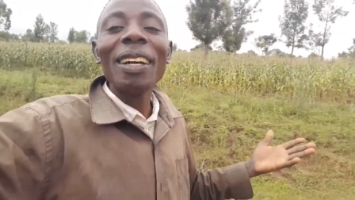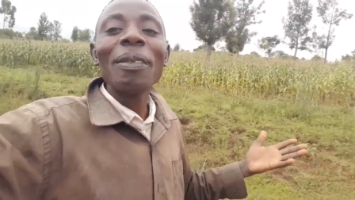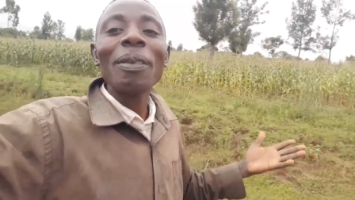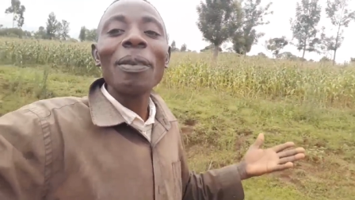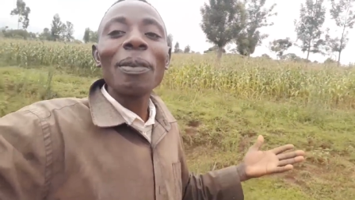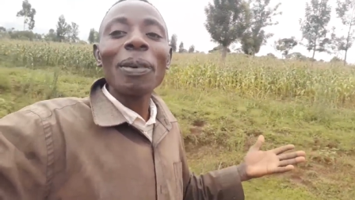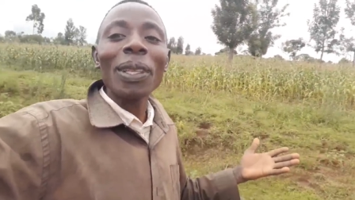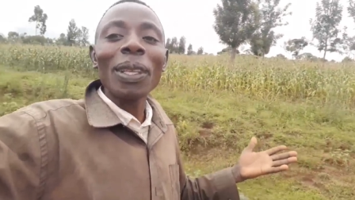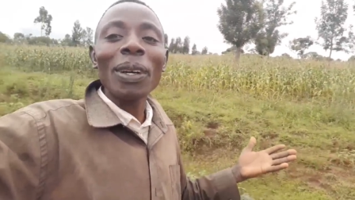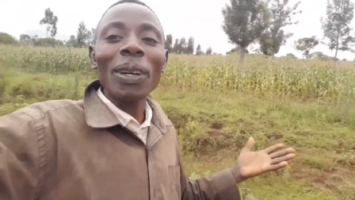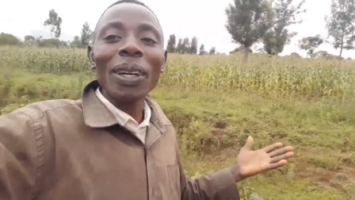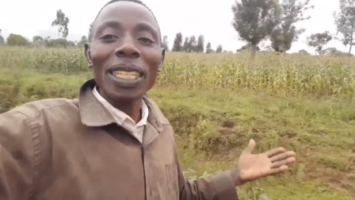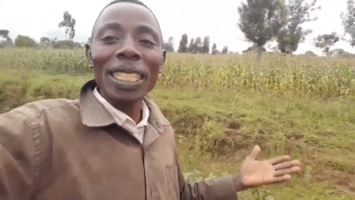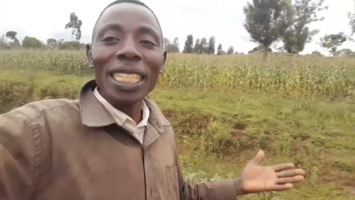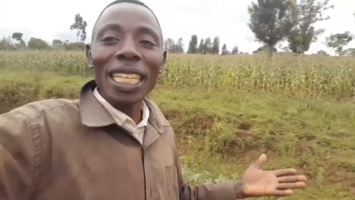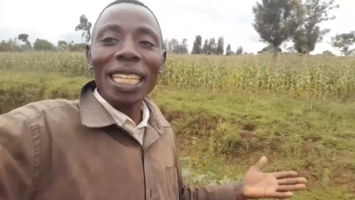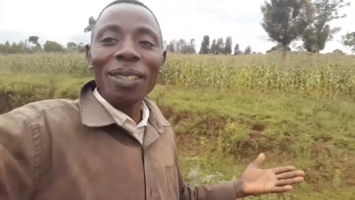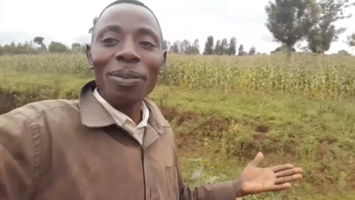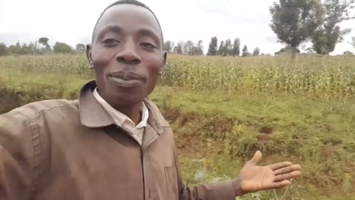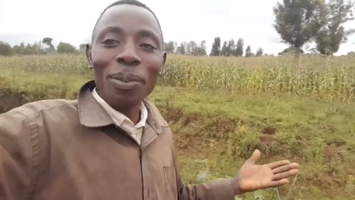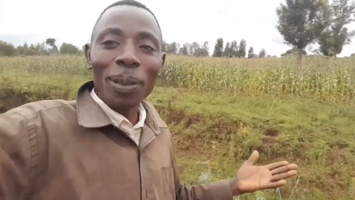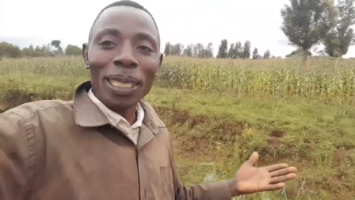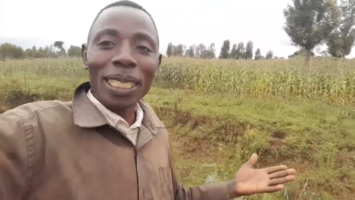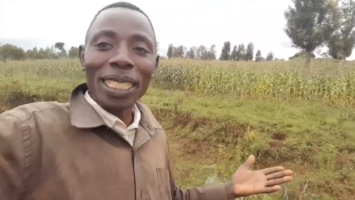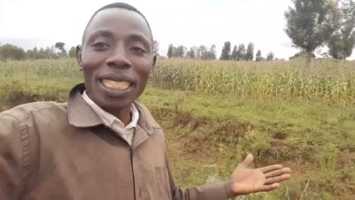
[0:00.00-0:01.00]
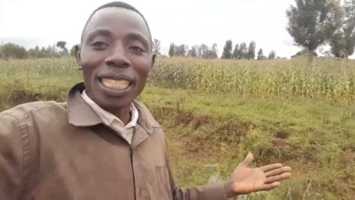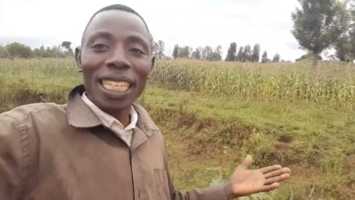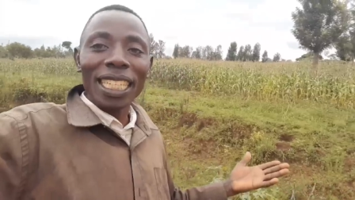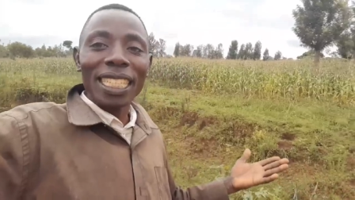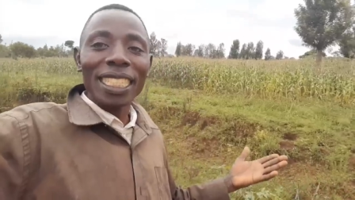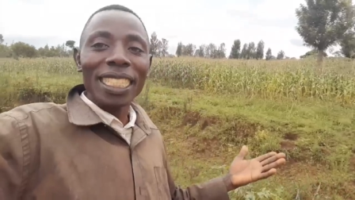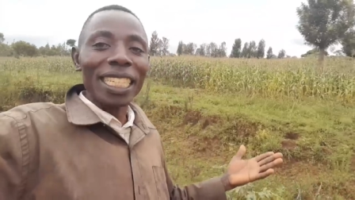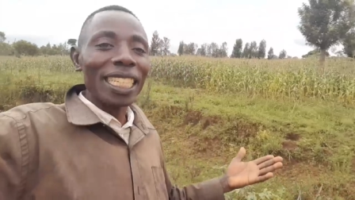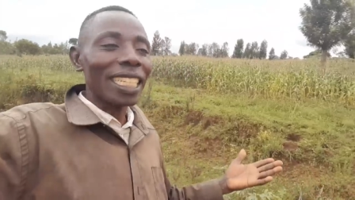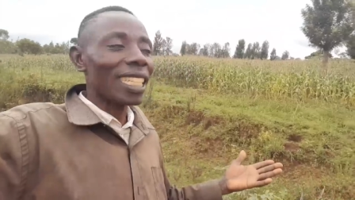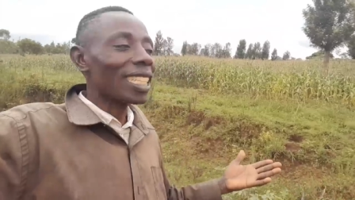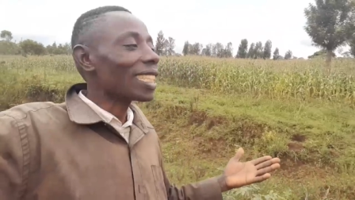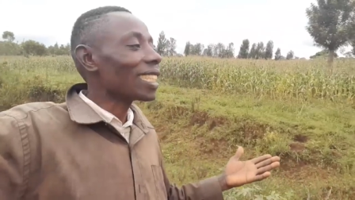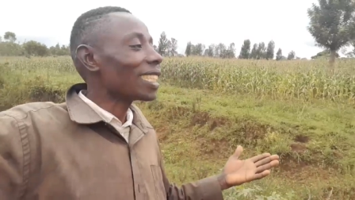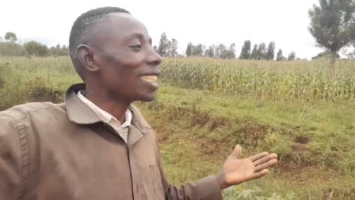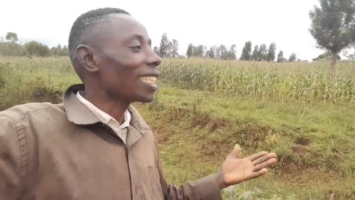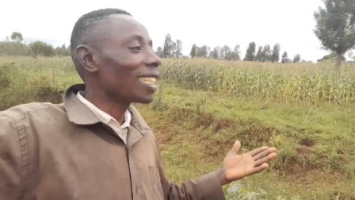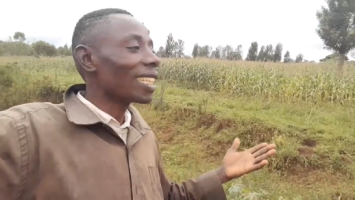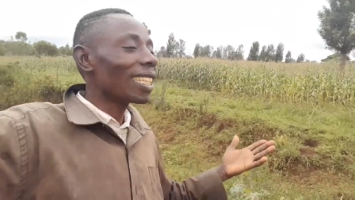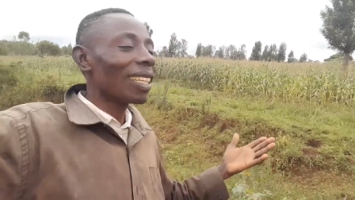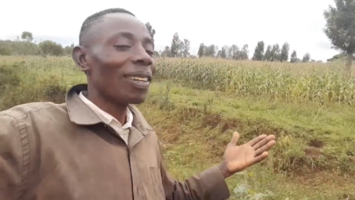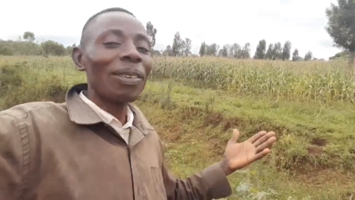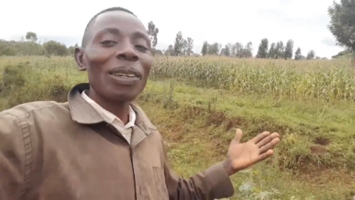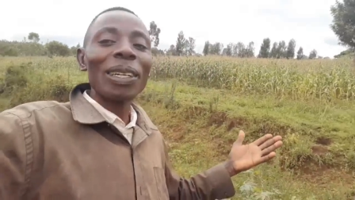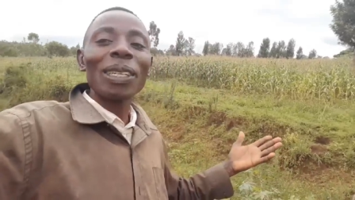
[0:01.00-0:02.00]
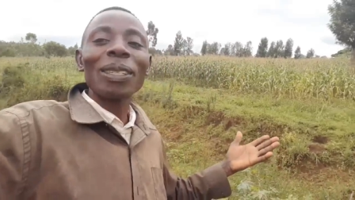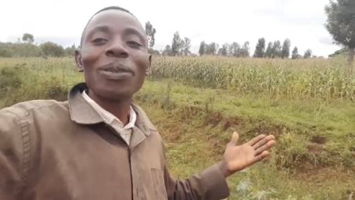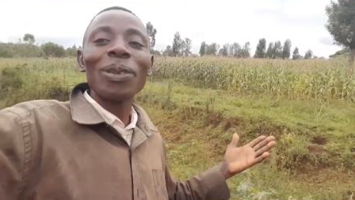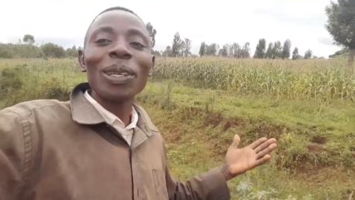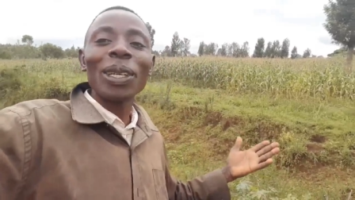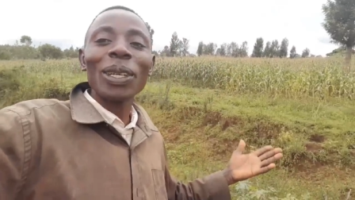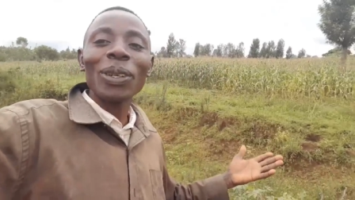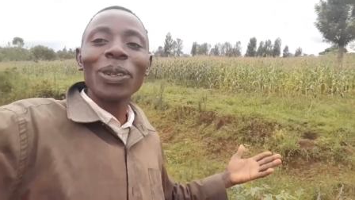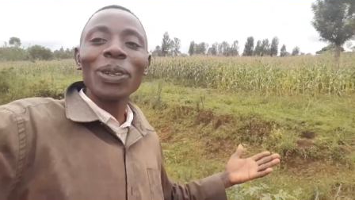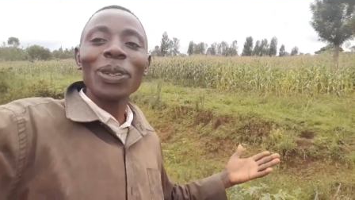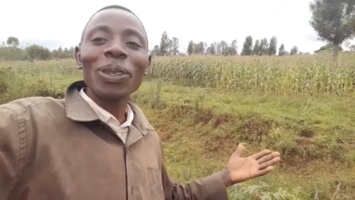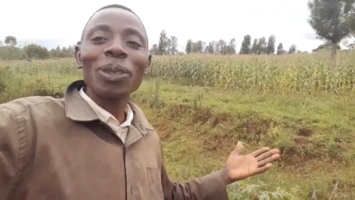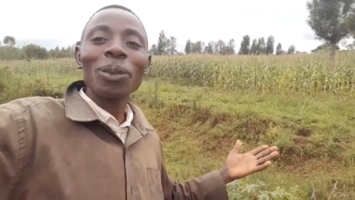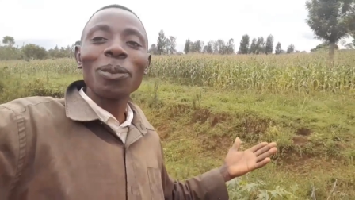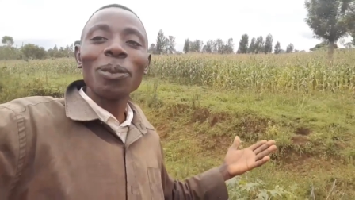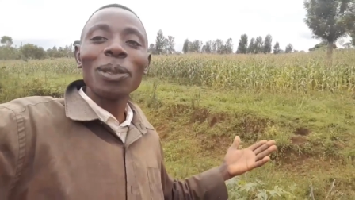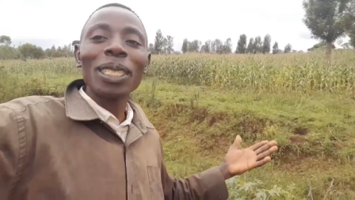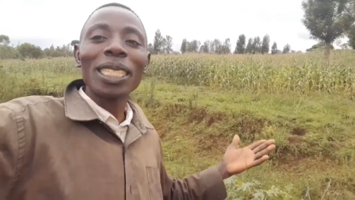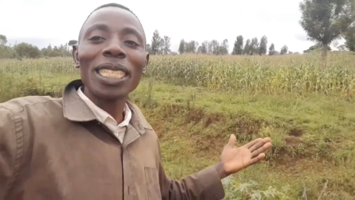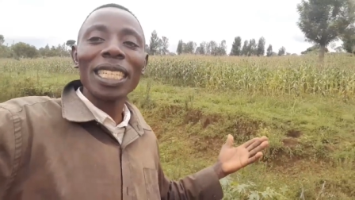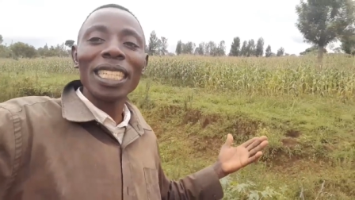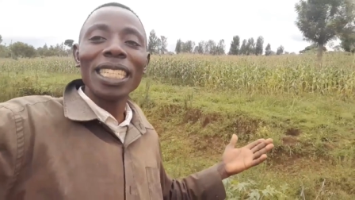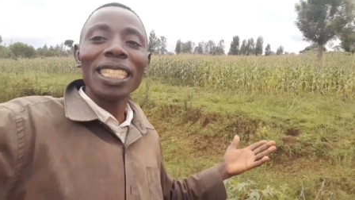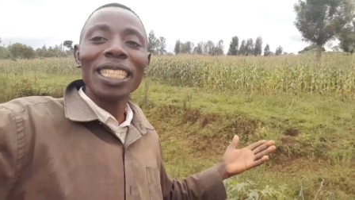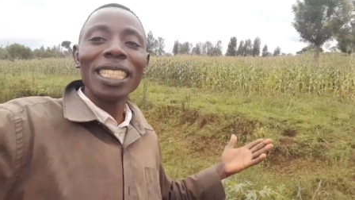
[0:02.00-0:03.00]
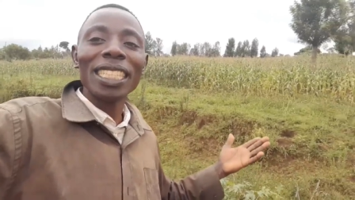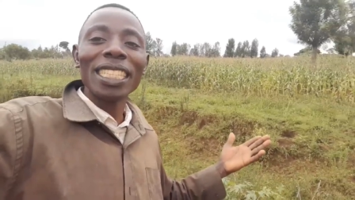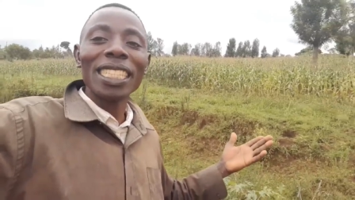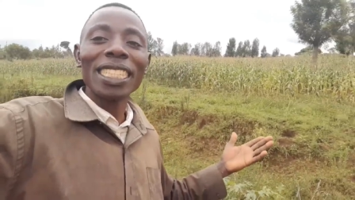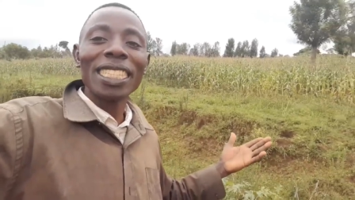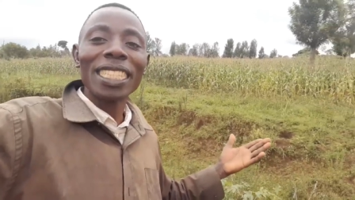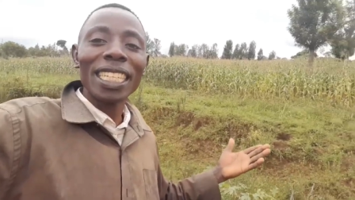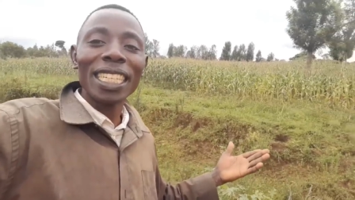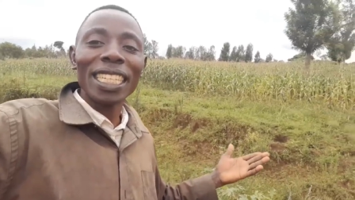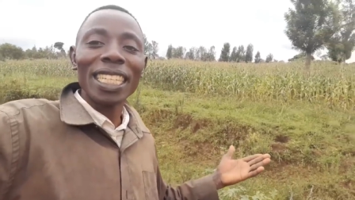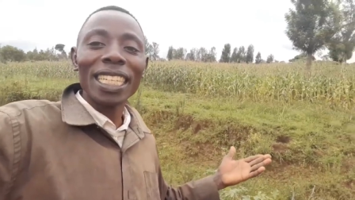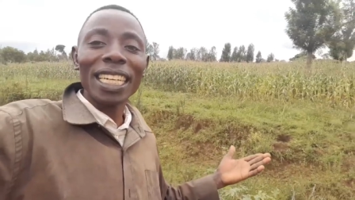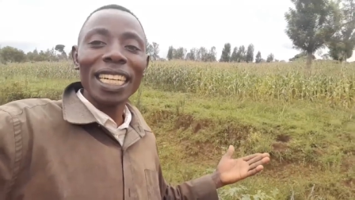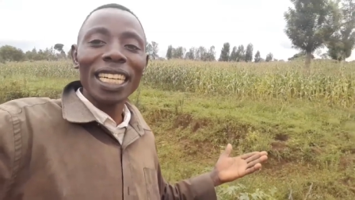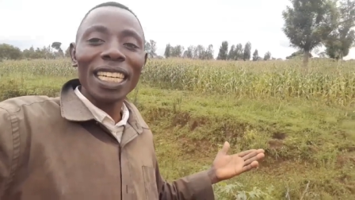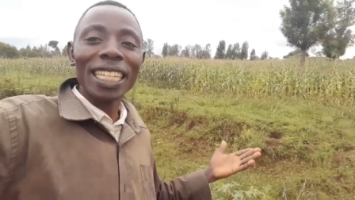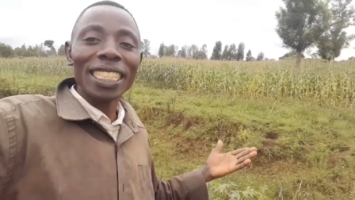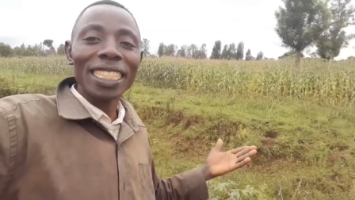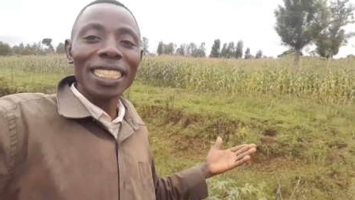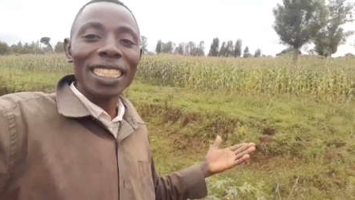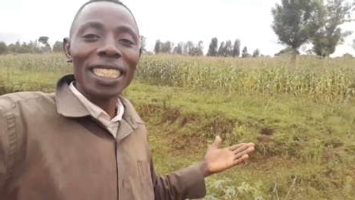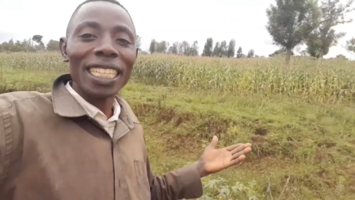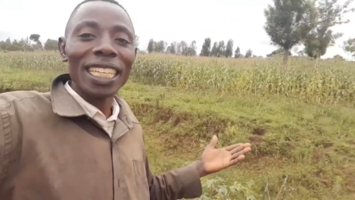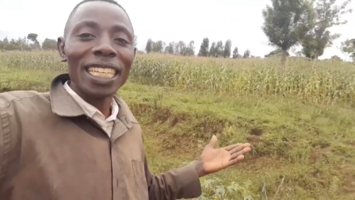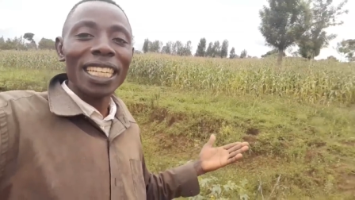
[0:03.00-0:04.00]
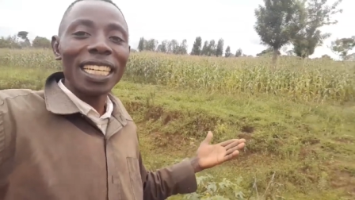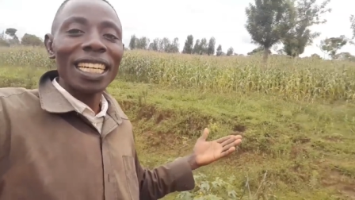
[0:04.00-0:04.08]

before they were just passing and say the first vehicle to be seen this area, guys.